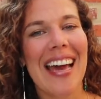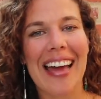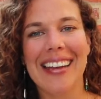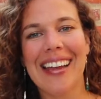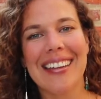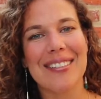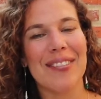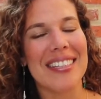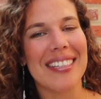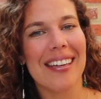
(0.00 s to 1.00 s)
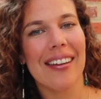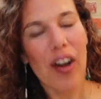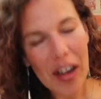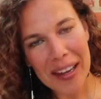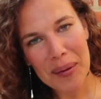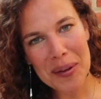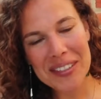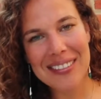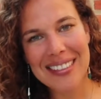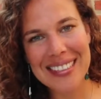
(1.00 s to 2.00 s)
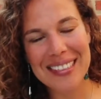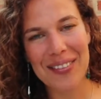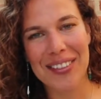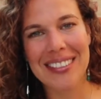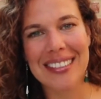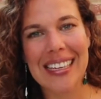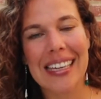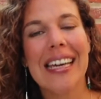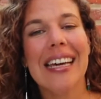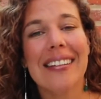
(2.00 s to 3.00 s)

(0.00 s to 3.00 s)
And that is basically all I wanted to say for today.